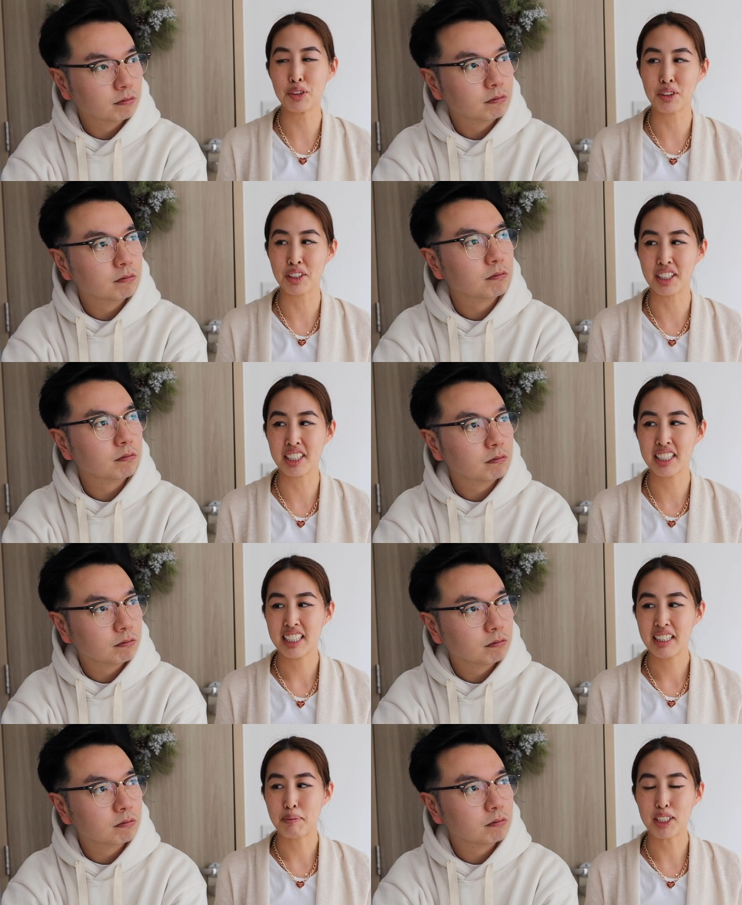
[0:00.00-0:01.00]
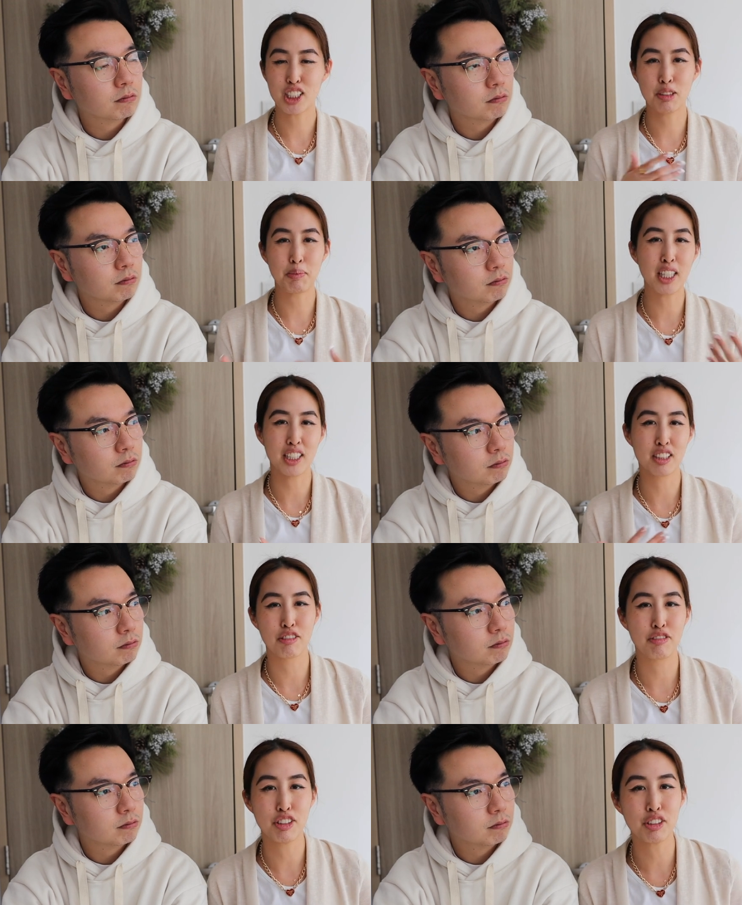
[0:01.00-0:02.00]
Speaker 1: or, but just because
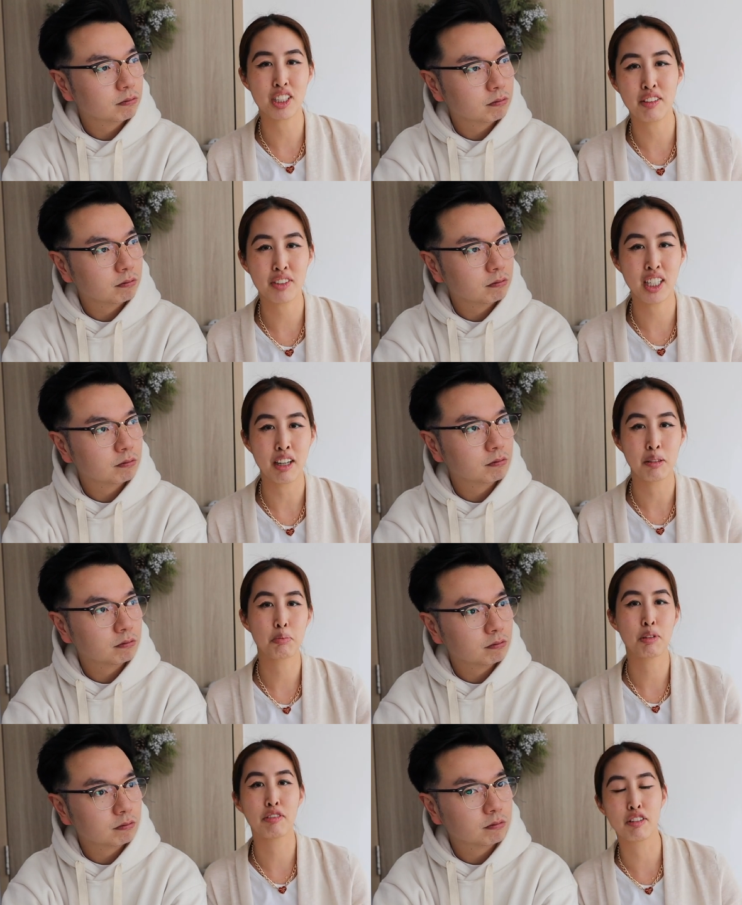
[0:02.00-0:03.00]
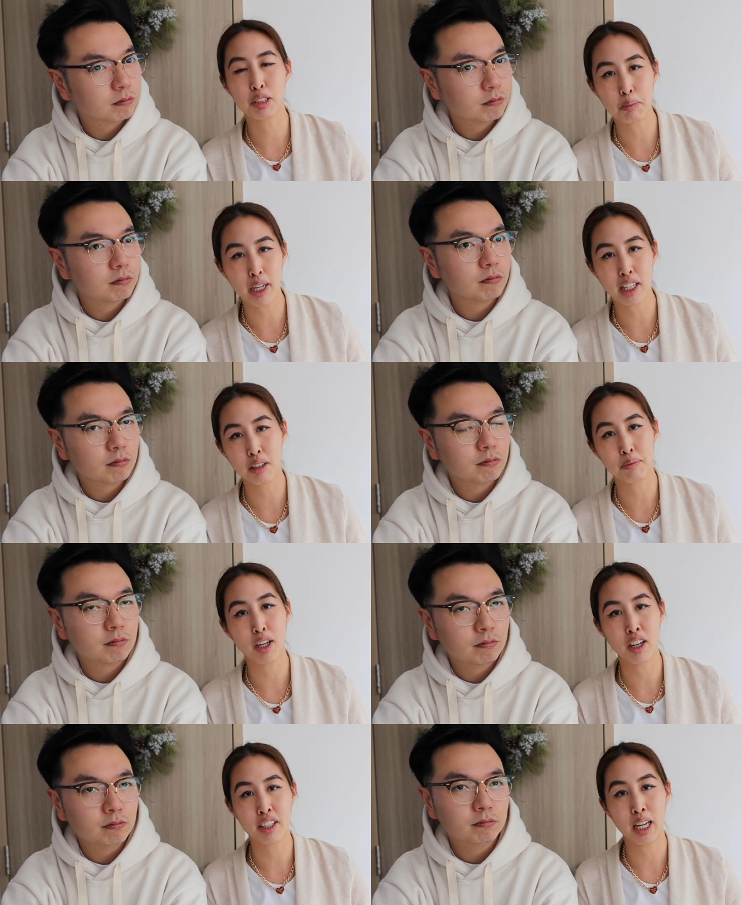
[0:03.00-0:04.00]
of food safety, I would prefer to buy them
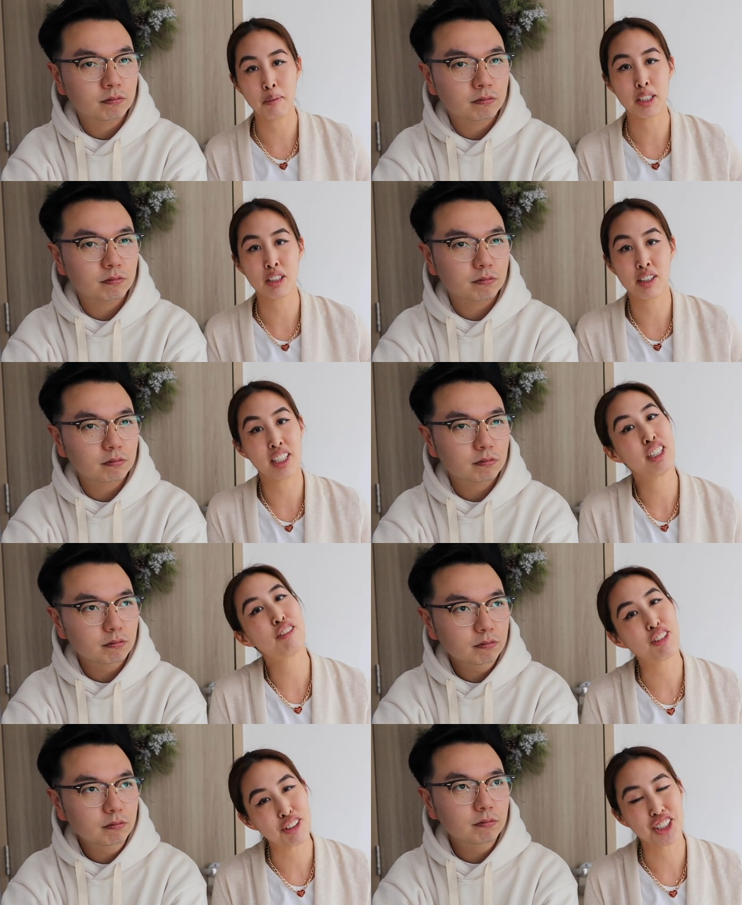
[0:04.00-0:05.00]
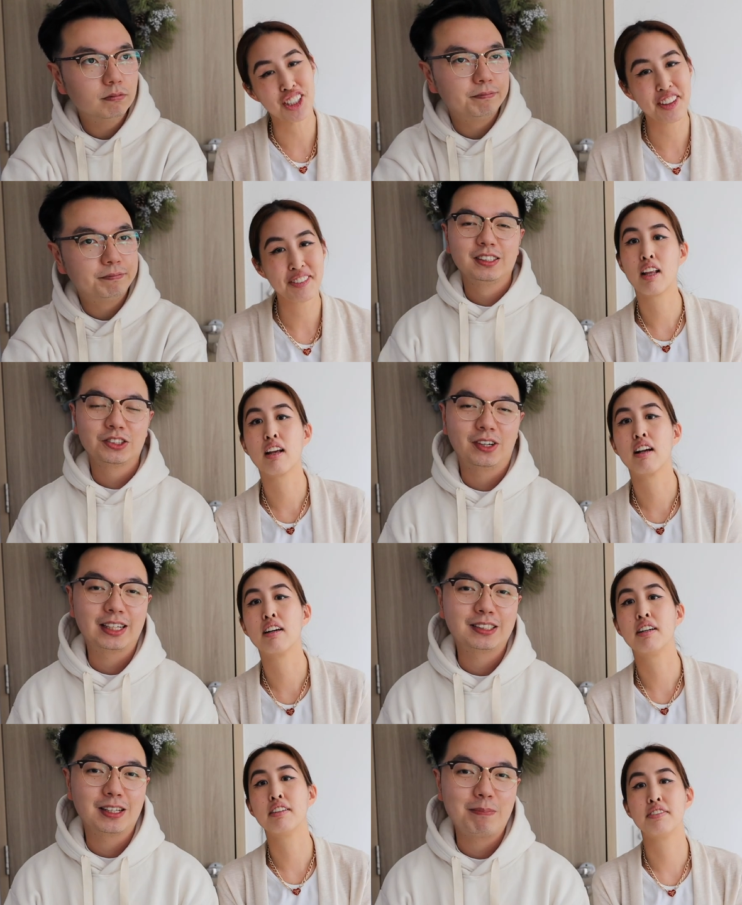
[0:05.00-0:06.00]
on Amazon in the future.
Speaker 2: So
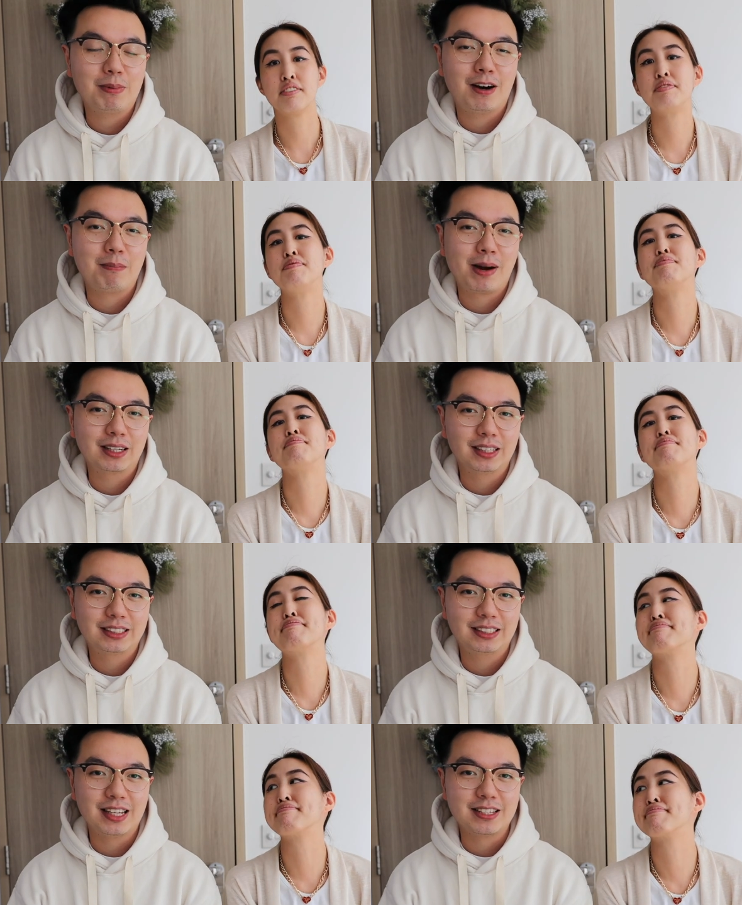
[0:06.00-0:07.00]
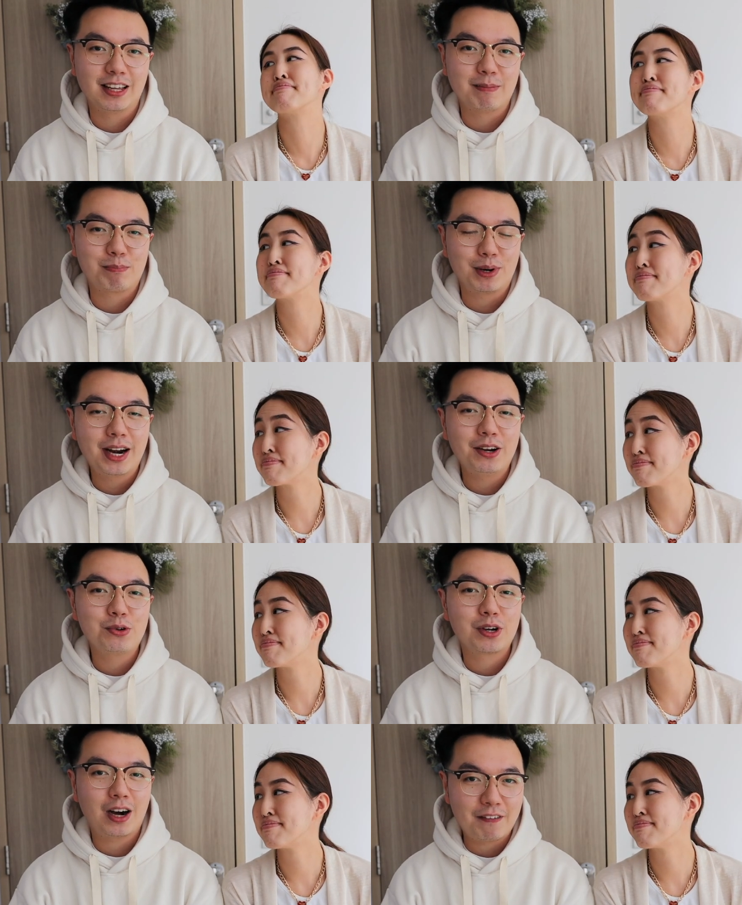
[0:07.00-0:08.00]
next up on my list is a brand
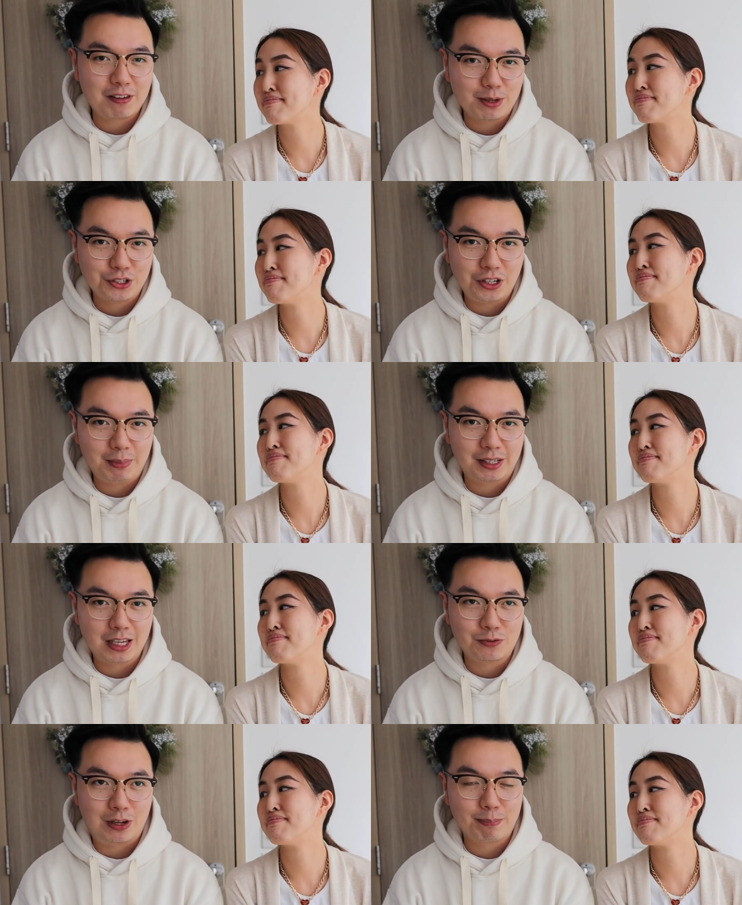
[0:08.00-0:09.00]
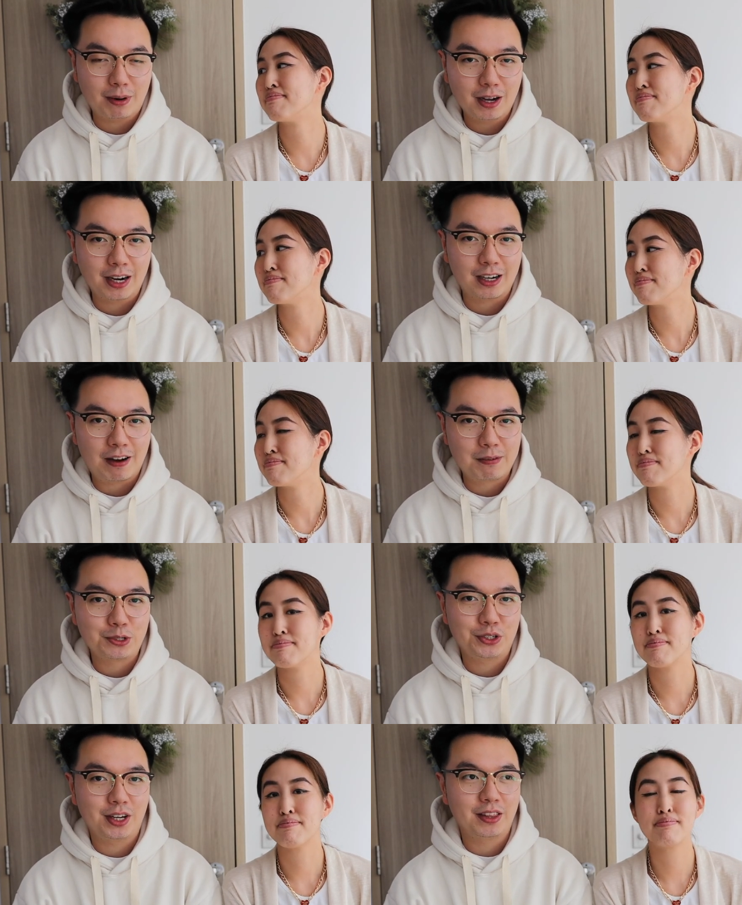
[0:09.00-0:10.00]
new coffee machine because we bought a coffee
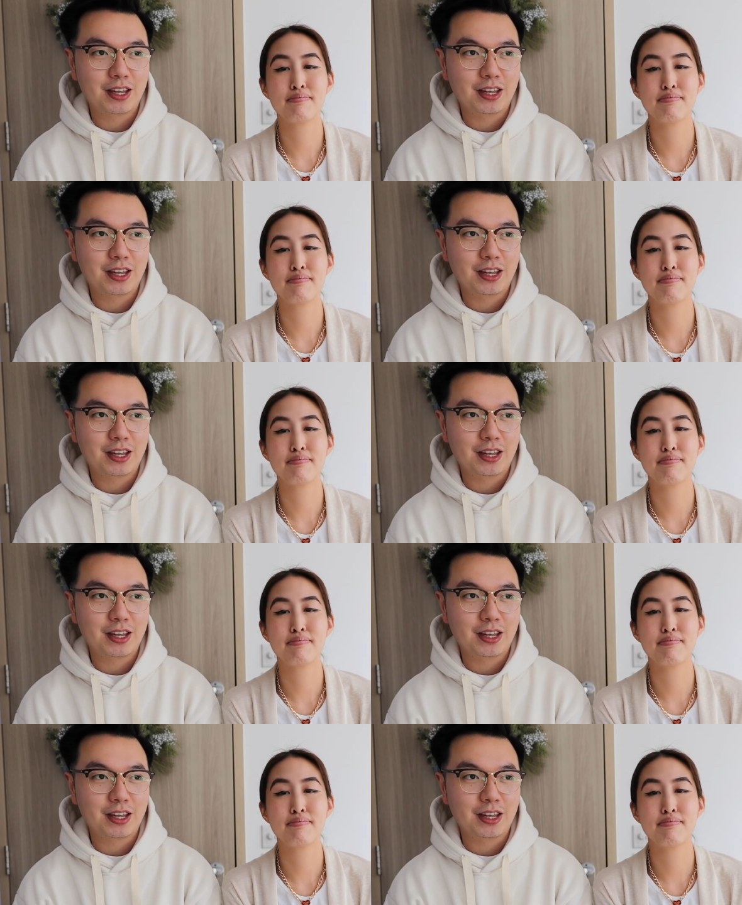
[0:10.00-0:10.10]
machine